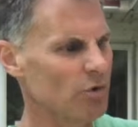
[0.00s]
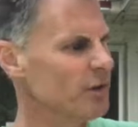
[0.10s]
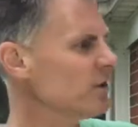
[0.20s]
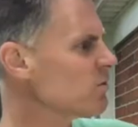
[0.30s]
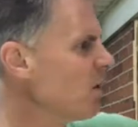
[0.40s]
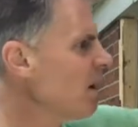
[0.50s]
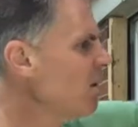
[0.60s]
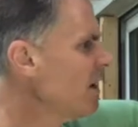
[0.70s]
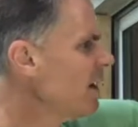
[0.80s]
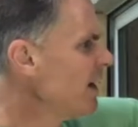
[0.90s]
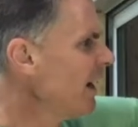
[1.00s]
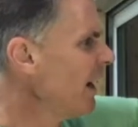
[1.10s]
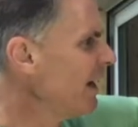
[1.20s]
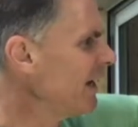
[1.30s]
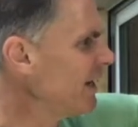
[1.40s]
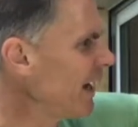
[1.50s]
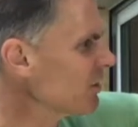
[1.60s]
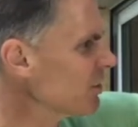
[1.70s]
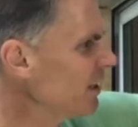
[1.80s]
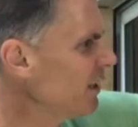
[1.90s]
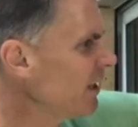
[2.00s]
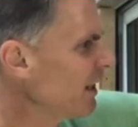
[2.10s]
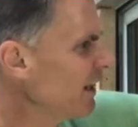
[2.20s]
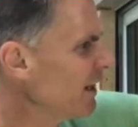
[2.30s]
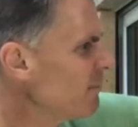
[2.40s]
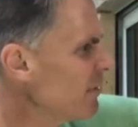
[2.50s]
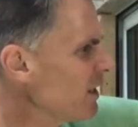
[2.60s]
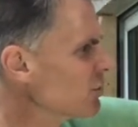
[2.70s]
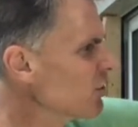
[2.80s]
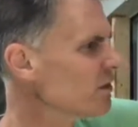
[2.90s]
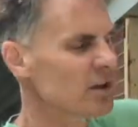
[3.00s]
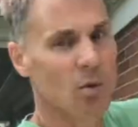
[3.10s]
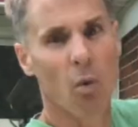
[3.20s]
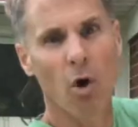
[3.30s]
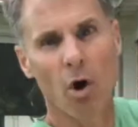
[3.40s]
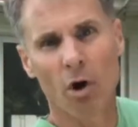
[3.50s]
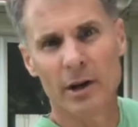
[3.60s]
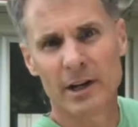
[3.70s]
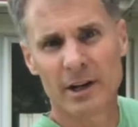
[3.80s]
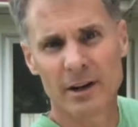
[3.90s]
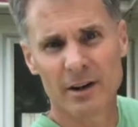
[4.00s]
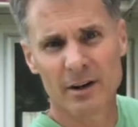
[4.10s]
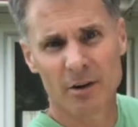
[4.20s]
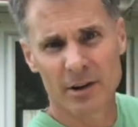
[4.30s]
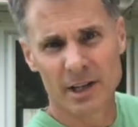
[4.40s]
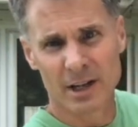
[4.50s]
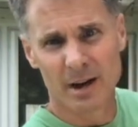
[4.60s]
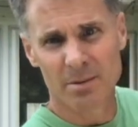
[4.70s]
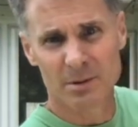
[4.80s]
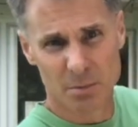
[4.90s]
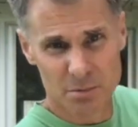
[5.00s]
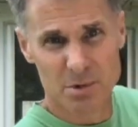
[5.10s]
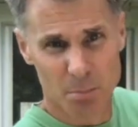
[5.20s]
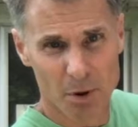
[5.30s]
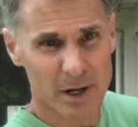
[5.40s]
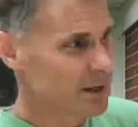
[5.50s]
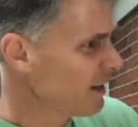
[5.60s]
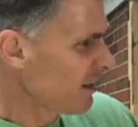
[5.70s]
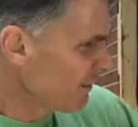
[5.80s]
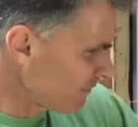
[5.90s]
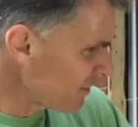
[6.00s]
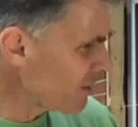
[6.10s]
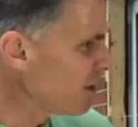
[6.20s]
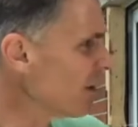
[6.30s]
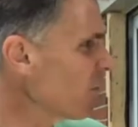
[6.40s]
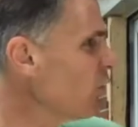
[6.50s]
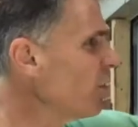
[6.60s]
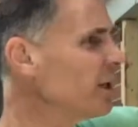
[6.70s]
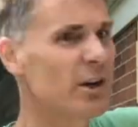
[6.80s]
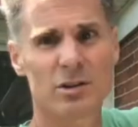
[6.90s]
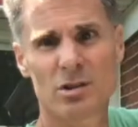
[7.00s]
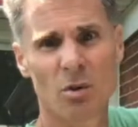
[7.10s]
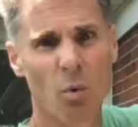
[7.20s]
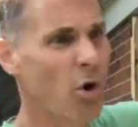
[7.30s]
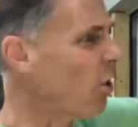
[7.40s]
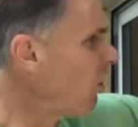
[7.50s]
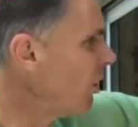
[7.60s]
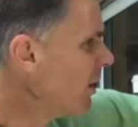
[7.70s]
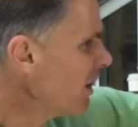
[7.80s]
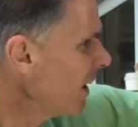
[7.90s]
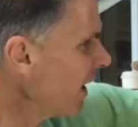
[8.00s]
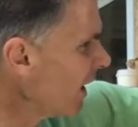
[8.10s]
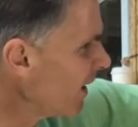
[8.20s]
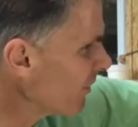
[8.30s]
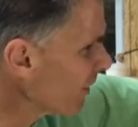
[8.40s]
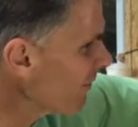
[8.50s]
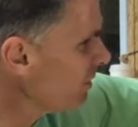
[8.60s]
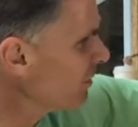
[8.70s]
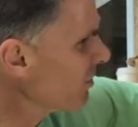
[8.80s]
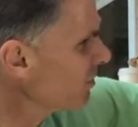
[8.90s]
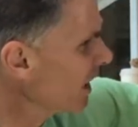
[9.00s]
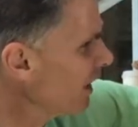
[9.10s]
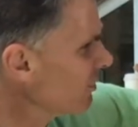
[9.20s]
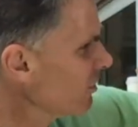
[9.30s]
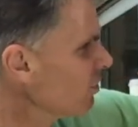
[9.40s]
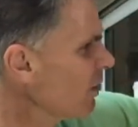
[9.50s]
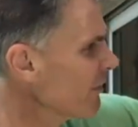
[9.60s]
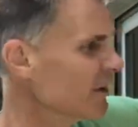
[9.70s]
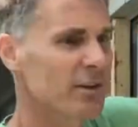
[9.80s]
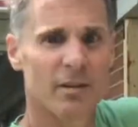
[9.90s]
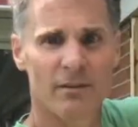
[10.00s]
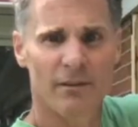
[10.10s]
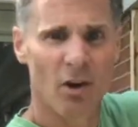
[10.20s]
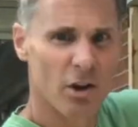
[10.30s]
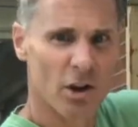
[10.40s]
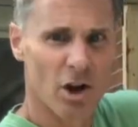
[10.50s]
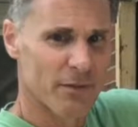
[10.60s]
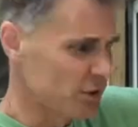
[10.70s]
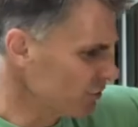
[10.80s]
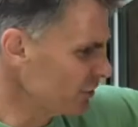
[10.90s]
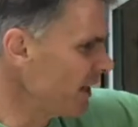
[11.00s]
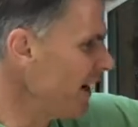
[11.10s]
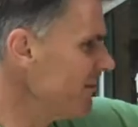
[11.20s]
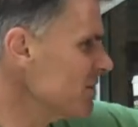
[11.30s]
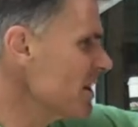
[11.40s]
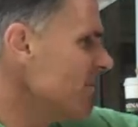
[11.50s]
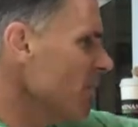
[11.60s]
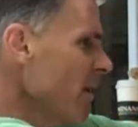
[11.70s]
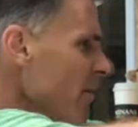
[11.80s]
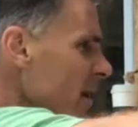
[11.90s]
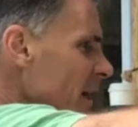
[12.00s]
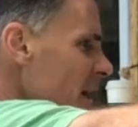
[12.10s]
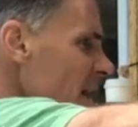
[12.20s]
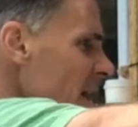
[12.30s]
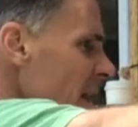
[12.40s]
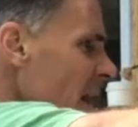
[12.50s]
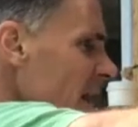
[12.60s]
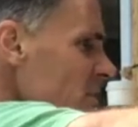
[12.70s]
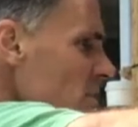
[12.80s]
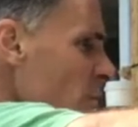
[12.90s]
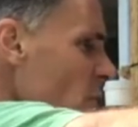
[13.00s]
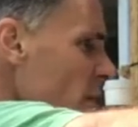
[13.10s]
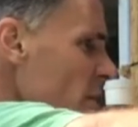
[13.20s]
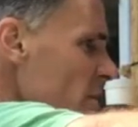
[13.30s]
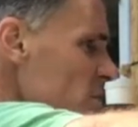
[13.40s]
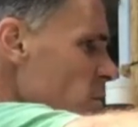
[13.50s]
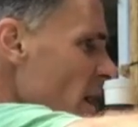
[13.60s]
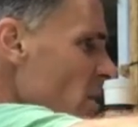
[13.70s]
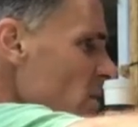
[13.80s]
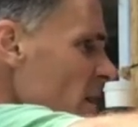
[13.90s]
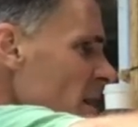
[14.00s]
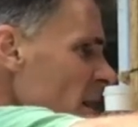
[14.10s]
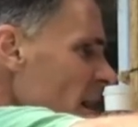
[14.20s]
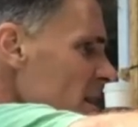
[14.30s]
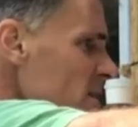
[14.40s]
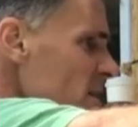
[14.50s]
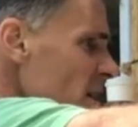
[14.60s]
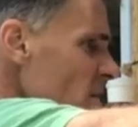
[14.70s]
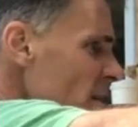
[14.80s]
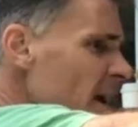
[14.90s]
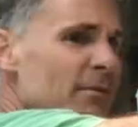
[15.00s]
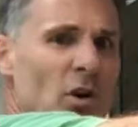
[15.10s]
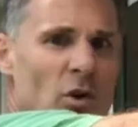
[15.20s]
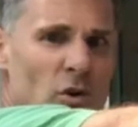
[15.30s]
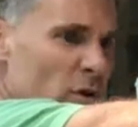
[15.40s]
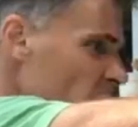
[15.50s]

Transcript: in as well. It makes sure that the wall adhere, or the brick veneer will adhere to the wall. There have been some cases where things have fallen off, and you'll see I have a temporary support here as well, since I don't have the whole